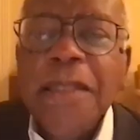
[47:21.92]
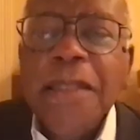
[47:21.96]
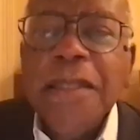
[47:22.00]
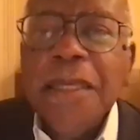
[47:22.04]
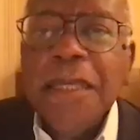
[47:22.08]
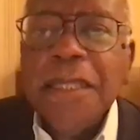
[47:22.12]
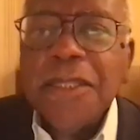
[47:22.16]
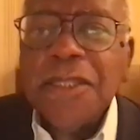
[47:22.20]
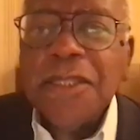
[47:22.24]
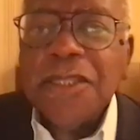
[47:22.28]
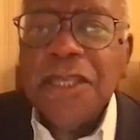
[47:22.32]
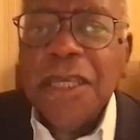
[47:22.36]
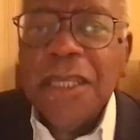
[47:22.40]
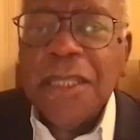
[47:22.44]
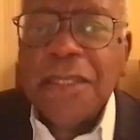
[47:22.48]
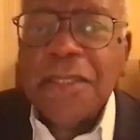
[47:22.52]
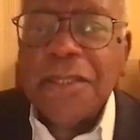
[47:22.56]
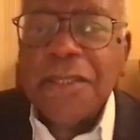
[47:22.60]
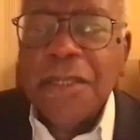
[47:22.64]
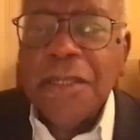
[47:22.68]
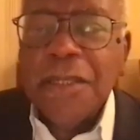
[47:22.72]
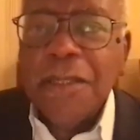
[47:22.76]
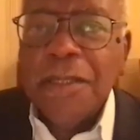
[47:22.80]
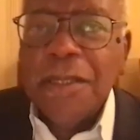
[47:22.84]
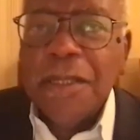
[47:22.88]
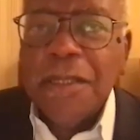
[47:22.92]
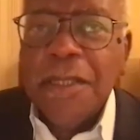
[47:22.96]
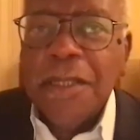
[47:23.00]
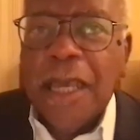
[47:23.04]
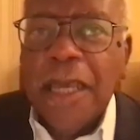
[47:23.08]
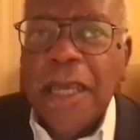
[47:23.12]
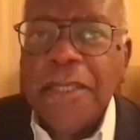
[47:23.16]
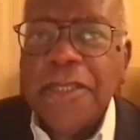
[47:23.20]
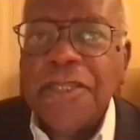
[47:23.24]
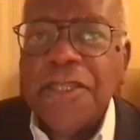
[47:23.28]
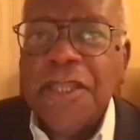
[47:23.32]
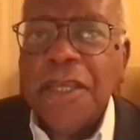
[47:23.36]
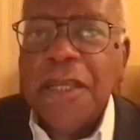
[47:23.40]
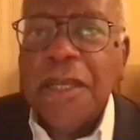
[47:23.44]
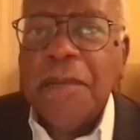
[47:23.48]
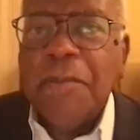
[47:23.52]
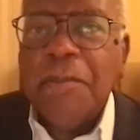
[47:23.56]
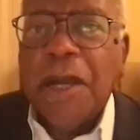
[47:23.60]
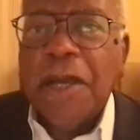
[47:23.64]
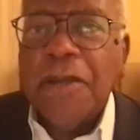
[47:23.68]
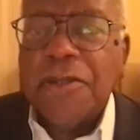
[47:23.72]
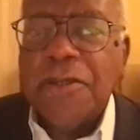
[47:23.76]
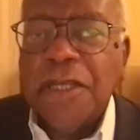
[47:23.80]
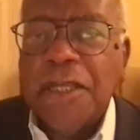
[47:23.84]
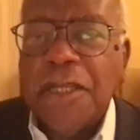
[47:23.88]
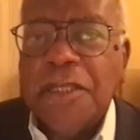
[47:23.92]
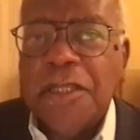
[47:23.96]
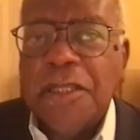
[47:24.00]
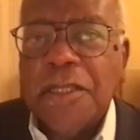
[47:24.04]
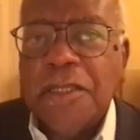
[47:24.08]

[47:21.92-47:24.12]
it's the nice thing about it,